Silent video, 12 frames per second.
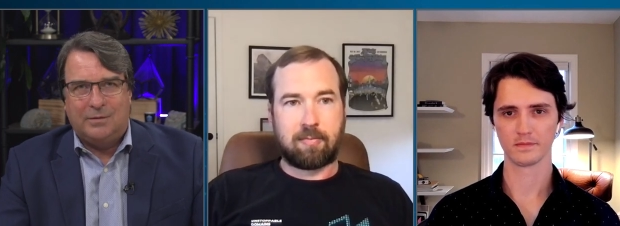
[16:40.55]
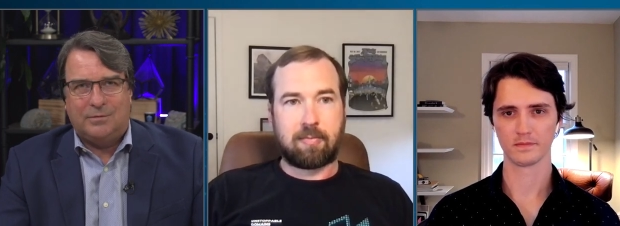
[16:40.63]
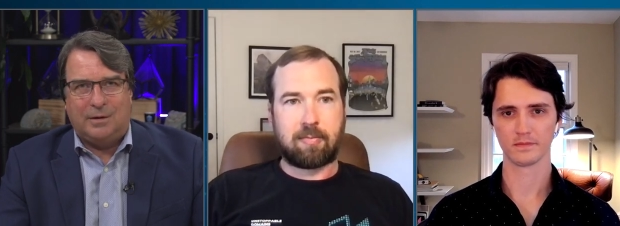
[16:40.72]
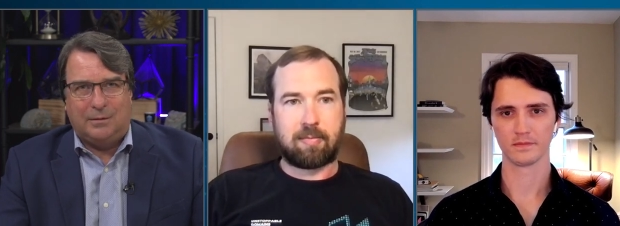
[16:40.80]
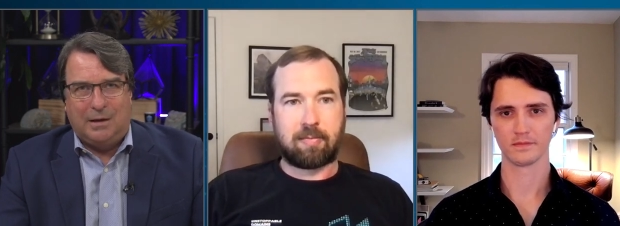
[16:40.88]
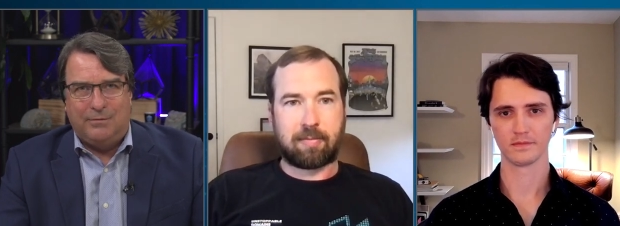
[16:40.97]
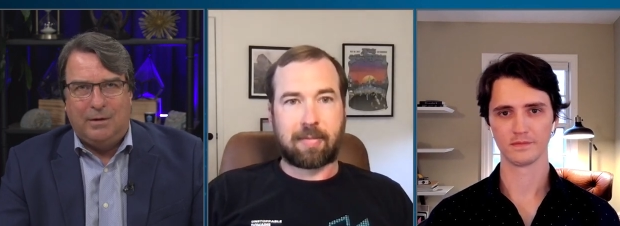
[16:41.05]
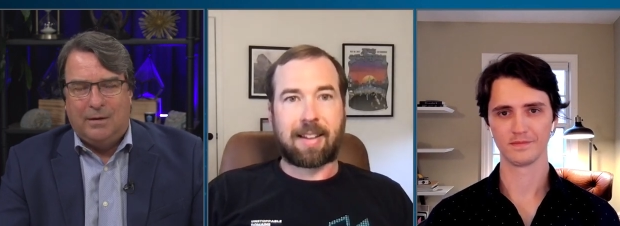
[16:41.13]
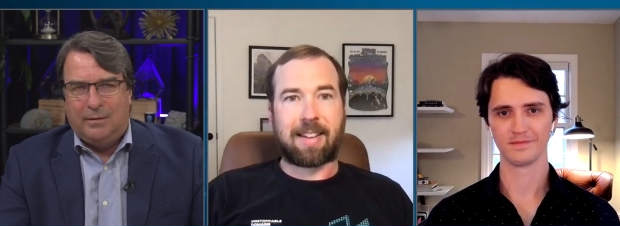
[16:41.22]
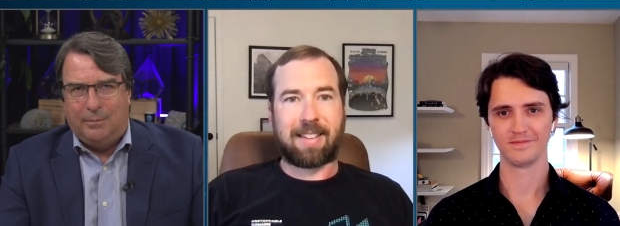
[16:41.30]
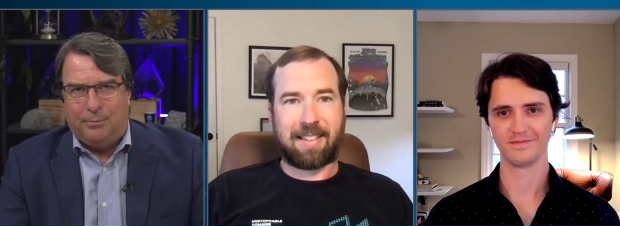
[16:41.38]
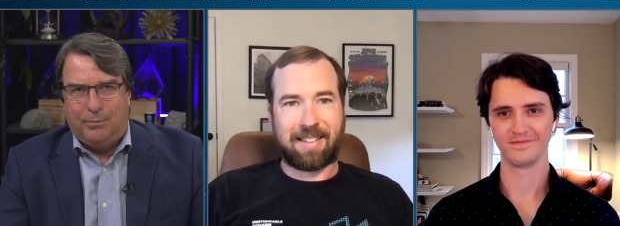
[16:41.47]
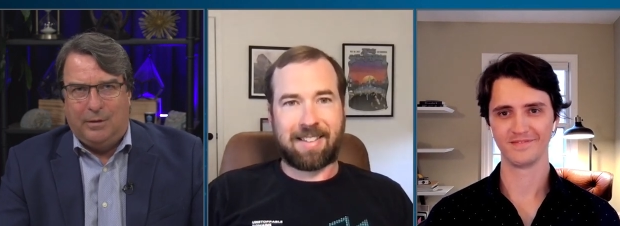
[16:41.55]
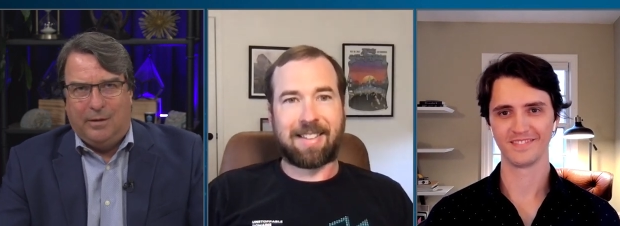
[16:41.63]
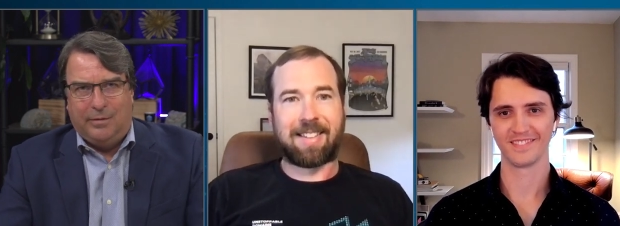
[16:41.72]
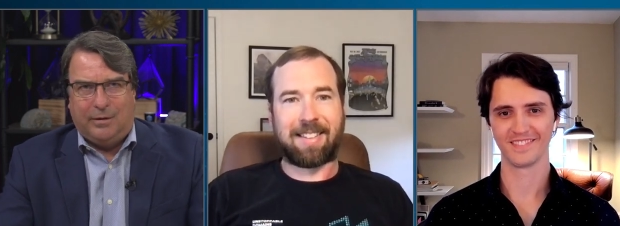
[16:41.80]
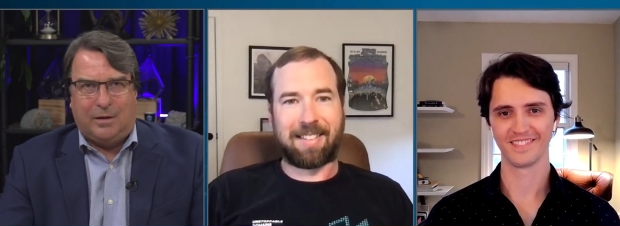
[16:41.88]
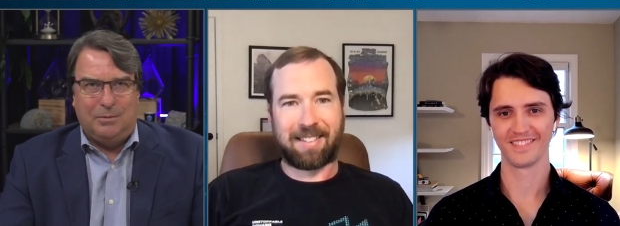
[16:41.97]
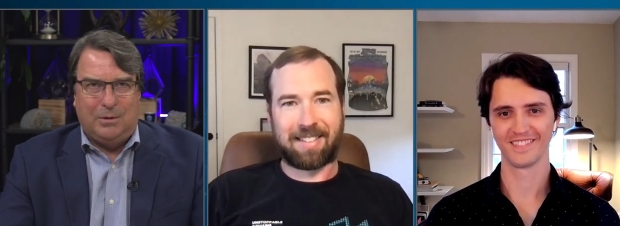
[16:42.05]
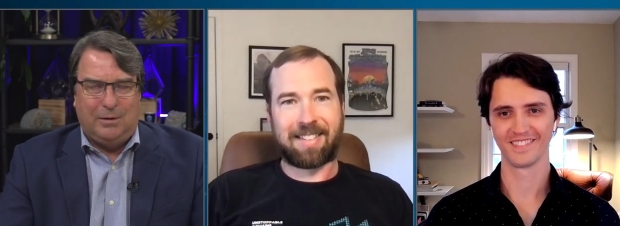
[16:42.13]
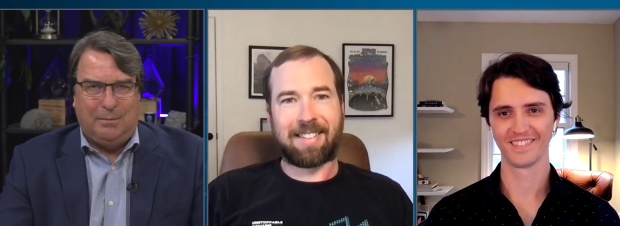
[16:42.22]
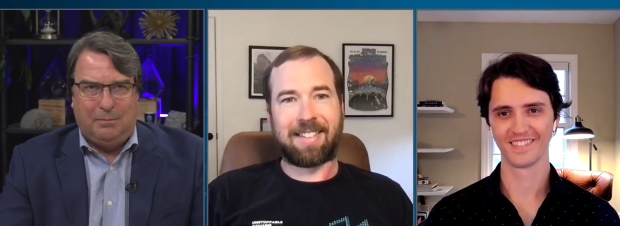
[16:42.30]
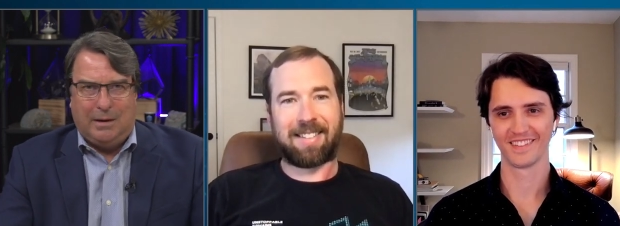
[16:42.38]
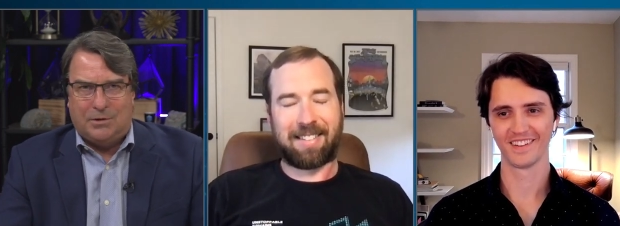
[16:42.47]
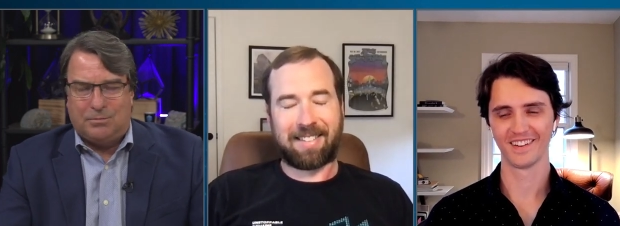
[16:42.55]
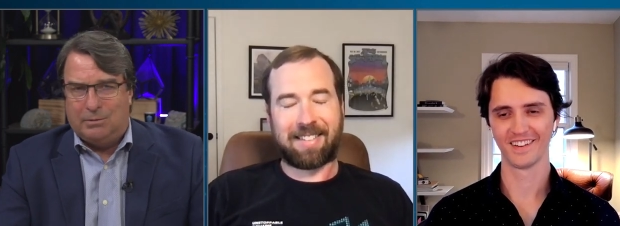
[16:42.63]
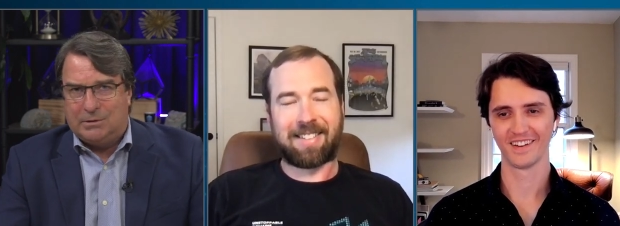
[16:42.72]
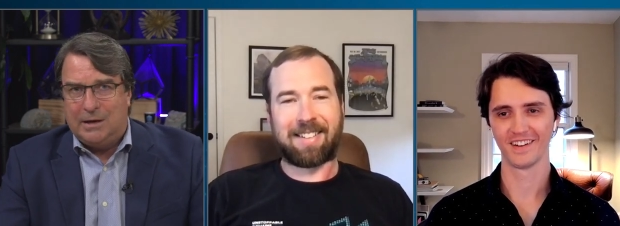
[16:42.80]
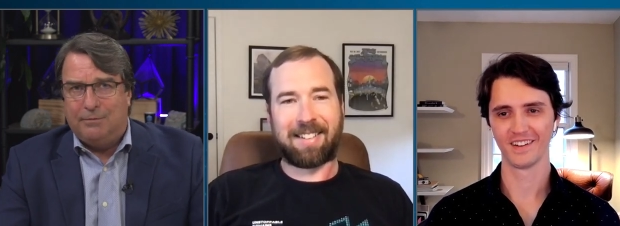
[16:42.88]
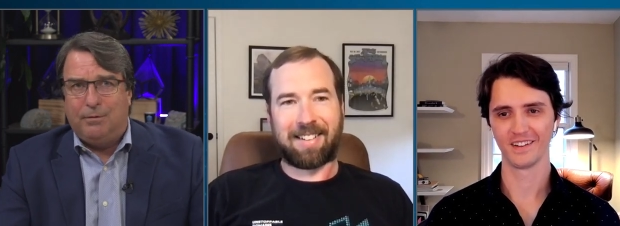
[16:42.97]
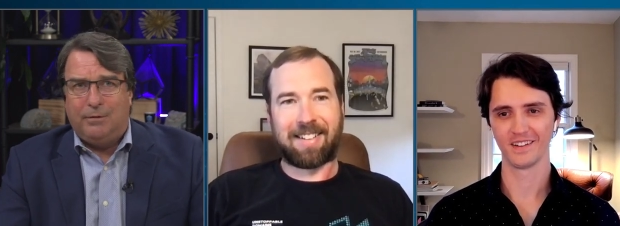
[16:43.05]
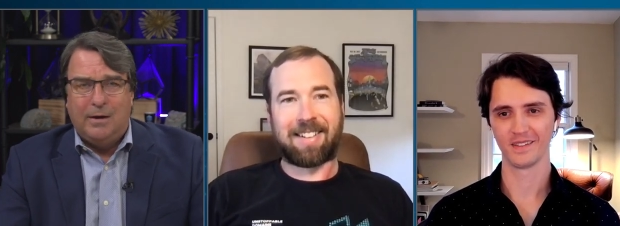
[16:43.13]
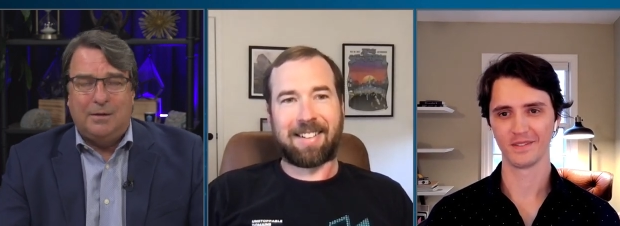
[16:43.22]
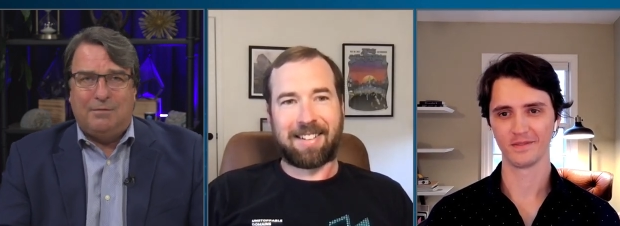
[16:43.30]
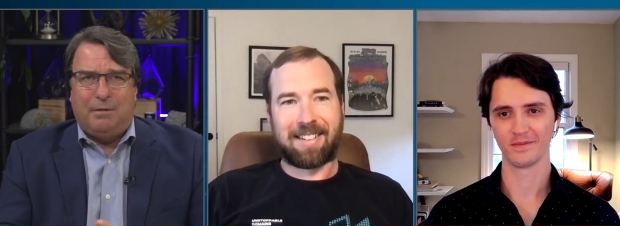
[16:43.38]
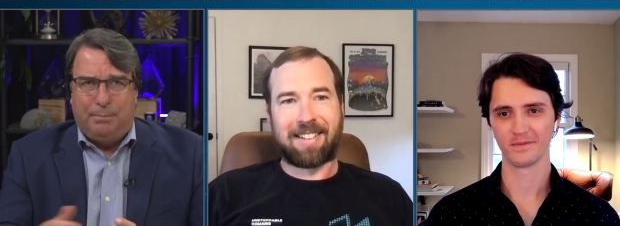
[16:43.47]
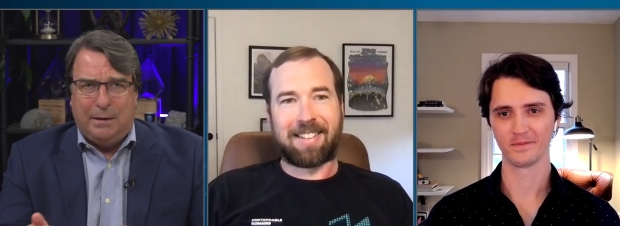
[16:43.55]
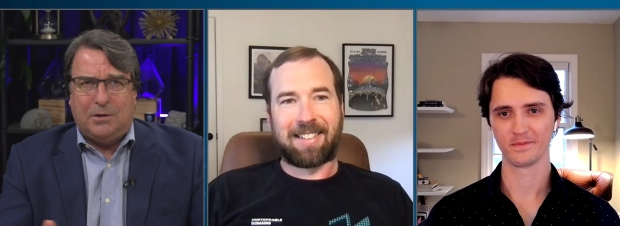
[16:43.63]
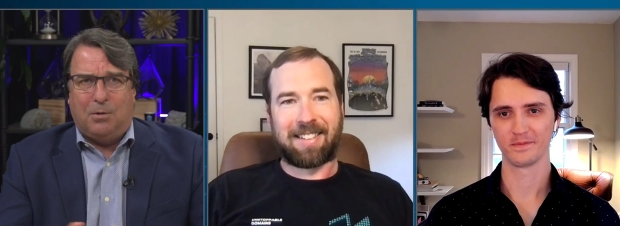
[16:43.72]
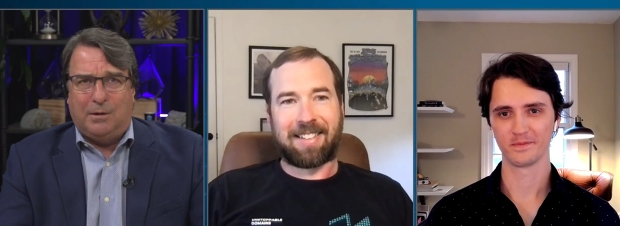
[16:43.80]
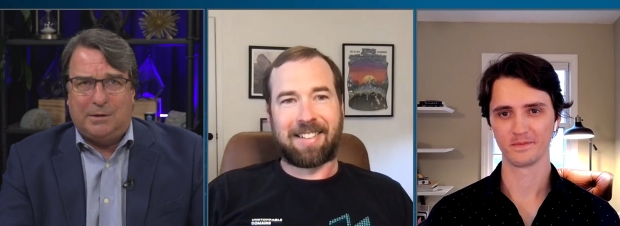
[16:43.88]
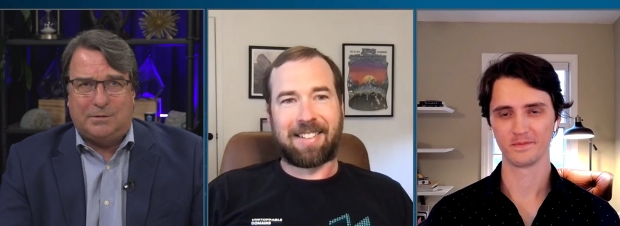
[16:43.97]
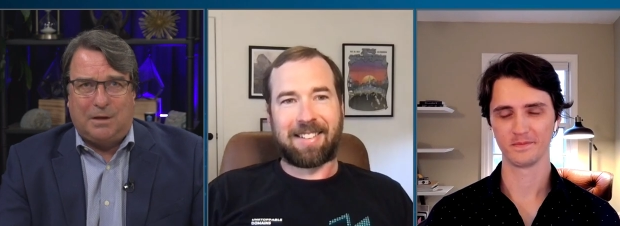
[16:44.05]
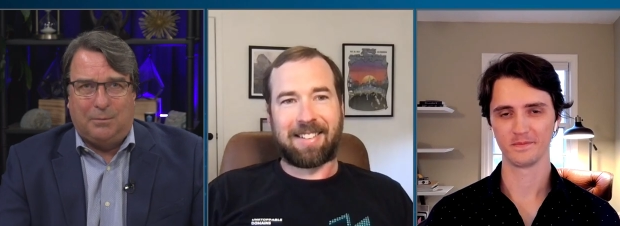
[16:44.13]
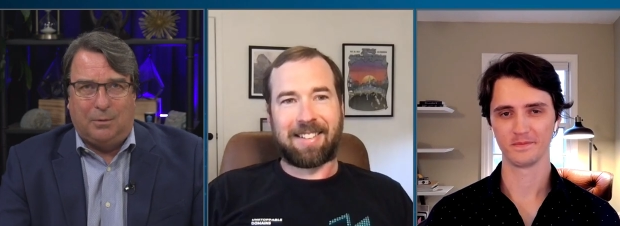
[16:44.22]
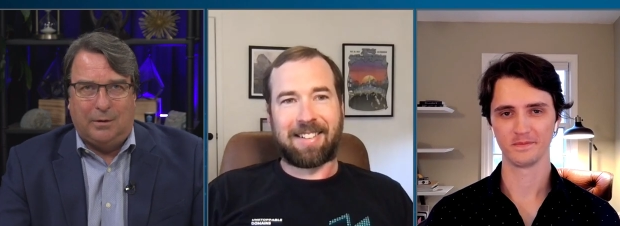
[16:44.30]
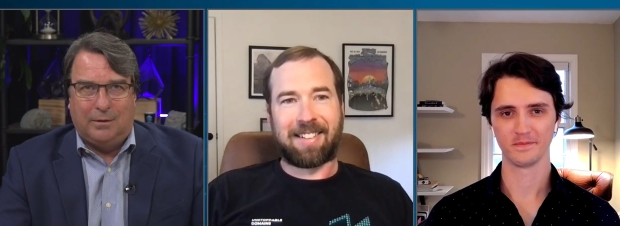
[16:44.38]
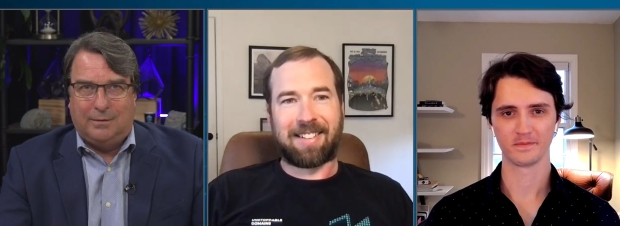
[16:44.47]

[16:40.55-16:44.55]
Speaker 1: to give the, the, the community mantra was give a give a Bitcoin to someone.